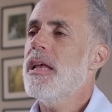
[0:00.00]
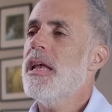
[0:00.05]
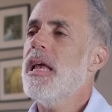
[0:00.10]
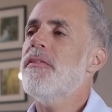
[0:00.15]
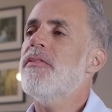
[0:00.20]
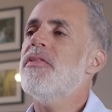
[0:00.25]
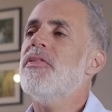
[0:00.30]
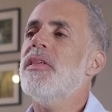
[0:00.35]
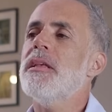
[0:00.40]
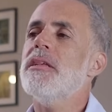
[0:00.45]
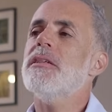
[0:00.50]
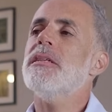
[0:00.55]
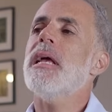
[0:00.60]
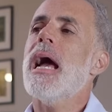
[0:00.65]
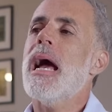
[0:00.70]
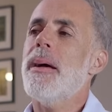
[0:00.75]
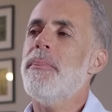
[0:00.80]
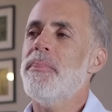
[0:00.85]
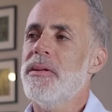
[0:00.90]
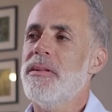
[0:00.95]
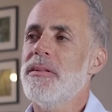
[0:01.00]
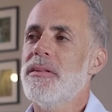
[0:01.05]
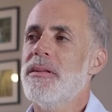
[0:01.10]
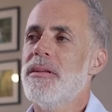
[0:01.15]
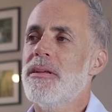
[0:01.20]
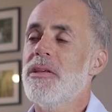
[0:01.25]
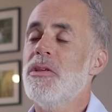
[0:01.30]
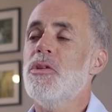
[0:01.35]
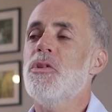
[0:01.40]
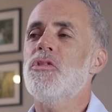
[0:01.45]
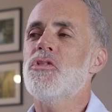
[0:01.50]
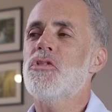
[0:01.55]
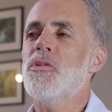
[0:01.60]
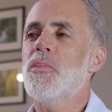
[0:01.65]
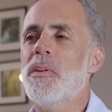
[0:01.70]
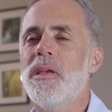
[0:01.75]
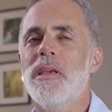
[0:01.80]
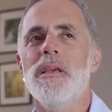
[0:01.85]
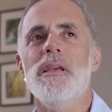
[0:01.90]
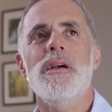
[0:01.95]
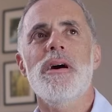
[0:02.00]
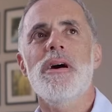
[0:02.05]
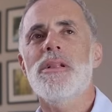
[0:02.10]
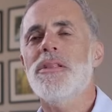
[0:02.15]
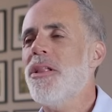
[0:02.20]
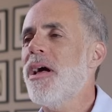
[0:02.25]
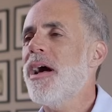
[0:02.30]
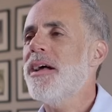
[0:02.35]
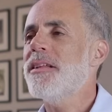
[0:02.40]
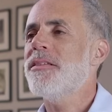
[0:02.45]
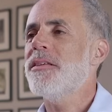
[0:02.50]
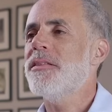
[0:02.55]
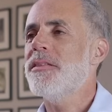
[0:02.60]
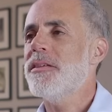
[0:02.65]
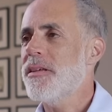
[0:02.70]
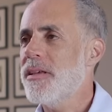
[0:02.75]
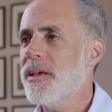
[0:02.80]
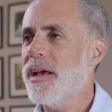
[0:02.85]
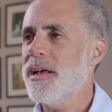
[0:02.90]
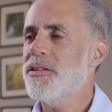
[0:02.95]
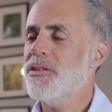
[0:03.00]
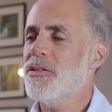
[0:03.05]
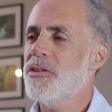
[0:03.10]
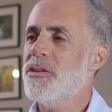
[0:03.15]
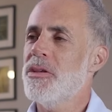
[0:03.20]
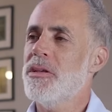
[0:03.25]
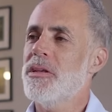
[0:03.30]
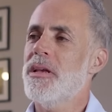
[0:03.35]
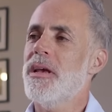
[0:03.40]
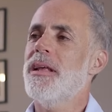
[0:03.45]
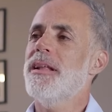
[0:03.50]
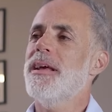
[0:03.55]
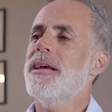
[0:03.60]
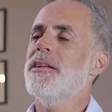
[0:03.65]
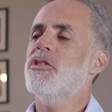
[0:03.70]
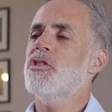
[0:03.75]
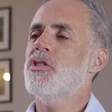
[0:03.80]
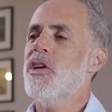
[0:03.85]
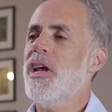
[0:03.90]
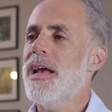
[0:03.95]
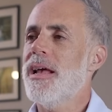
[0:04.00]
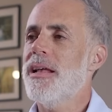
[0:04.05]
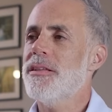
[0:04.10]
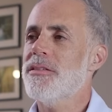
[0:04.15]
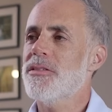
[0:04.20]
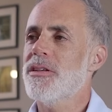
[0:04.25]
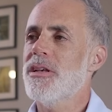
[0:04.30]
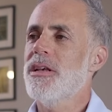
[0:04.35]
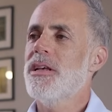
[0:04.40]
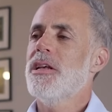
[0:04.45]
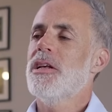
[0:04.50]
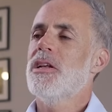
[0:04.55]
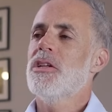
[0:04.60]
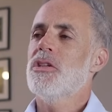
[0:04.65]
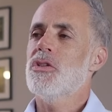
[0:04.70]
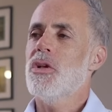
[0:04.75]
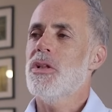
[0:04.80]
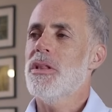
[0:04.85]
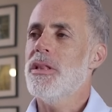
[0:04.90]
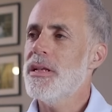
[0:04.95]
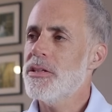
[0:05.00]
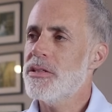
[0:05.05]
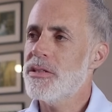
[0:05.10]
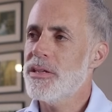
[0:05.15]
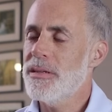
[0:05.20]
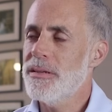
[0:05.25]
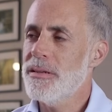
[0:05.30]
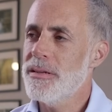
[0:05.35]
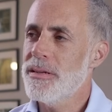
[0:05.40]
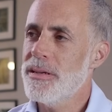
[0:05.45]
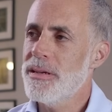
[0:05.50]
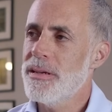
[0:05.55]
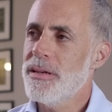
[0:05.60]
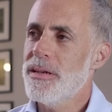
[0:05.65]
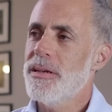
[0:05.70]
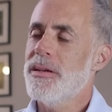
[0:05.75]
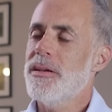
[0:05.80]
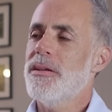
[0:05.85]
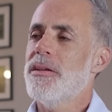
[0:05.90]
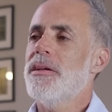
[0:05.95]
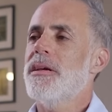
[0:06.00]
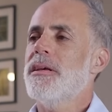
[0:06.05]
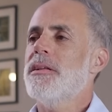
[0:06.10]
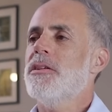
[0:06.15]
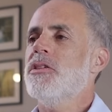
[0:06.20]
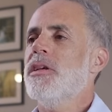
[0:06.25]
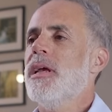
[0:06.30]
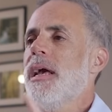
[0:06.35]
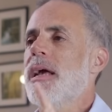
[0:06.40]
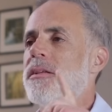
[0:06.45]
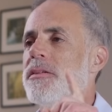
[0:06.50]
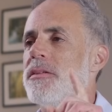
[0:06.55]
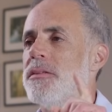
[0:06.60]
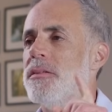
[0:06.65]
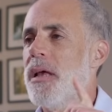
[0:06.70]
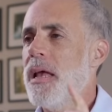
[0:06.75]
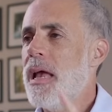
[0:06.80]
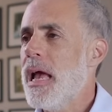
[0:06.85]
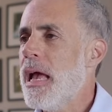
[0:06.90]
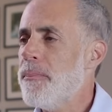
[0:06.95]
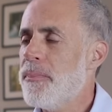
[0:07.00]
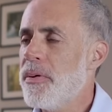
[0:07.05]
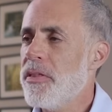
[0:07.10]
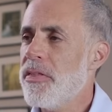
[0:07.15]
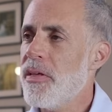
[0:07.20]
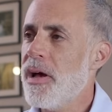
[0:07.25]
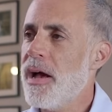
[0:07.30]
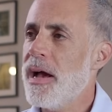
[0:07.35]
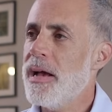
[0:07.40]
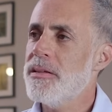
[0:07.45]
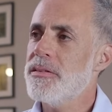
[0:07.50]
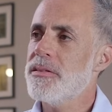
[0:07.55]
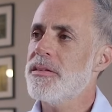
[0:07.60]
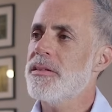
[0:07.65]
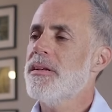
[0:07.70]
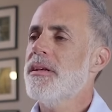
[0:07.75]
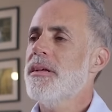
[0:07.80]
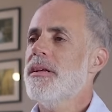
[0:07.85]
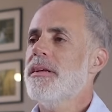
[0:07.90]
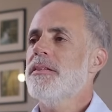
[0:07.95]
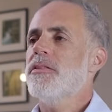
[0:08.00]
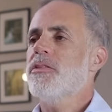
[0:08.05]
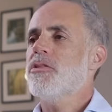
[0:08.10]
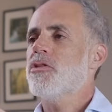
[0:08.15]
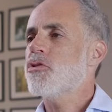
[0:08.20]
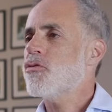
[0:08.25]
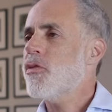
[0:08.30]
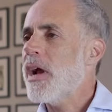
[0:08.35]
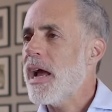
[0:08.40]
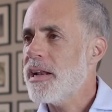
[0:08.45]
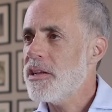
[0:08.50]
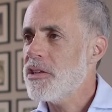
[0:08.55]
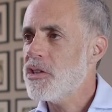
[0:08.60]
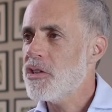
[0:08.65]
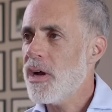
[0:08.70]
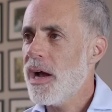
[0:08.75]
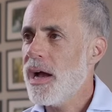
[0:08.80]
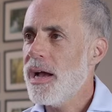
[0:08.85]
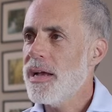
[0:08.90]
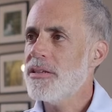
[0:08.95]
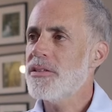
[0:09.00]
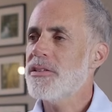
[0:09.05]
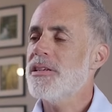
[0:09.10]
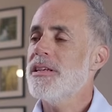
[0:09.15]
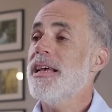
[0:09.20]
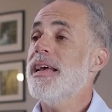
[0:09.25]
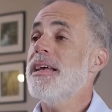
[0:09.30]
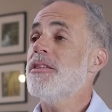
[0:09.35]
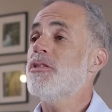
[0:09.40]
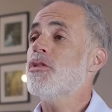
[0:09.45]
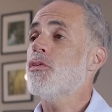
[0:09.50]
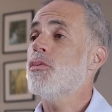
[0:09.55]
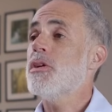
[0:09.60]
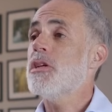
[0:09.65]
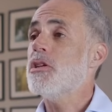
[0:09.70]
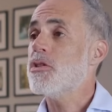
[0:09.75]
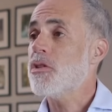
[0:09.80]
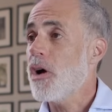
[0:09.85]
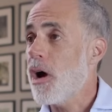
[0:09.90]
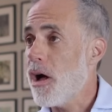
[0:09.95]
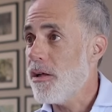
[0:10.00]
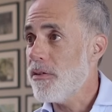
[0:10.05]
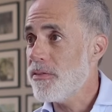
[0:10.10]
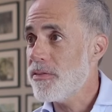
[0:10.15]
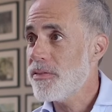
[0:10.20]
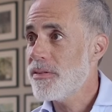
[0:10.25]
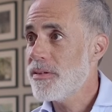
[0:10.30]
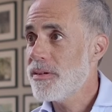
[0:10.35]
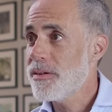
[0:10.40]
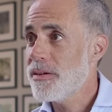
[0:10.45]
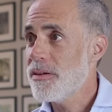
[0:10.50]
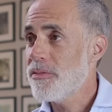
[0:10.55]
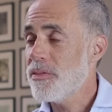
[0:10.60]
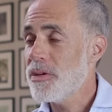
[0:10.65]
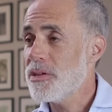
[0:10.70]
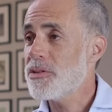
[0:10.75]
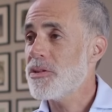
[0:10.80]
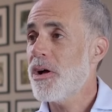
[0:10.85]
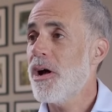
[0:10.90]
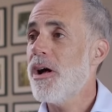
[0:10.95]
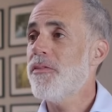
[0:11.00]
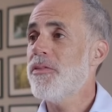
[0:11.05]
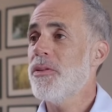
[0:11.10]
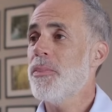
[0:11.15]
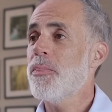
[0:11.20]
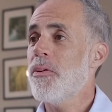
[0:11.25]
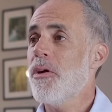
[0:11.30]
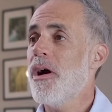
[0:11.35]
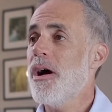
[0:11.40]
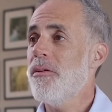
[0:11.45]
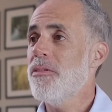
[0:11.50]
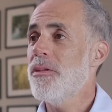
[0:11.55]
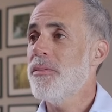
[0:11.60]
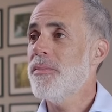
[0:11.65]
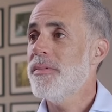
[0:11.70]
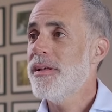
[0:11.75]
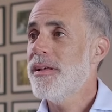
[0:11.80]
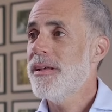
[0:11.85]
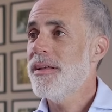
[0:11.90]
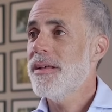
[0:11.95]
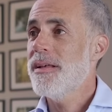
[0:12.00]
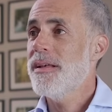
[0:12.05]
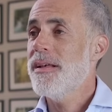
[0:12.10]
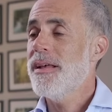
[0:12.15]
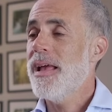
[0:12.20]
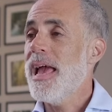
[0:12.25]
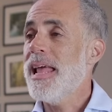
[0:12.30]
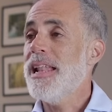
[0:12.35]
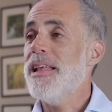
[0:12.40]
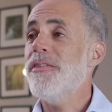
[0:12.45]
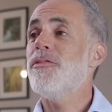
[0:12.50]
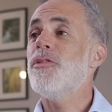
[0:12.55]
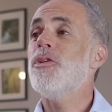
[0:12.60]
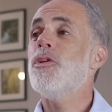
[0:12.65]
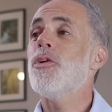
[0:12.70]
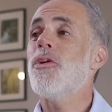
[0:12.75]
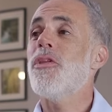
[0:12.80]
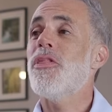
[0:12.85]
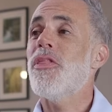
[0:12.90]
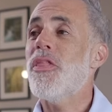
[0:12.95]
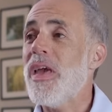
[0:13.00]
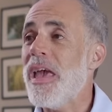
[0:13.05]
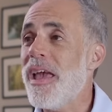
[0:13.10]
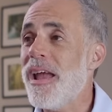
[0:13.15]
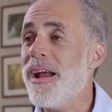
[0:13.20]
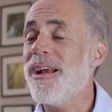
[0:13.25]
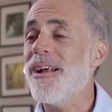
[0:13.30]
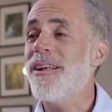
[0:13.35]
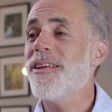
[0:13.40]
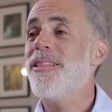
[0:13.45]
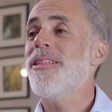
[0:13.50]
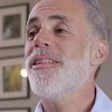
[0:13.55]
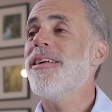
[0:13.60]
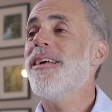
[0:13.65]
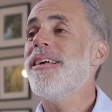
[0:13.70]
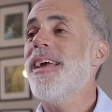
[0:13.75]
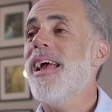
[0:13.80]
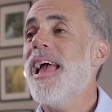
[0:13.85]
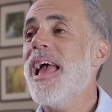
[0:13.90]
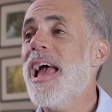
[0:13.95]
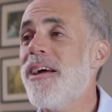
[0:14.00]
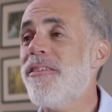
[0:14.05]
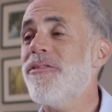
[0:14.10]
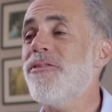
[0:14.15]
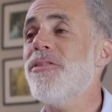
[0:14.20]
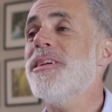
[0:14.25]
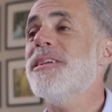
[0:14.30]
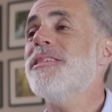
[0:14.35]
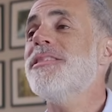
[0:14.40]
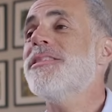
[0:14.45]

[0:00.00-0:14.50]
If things happen, you speak a lot to the guest. You get a chance to listen. You get a chance to empathize, to strategize, and to resolve the problem. And if you're there every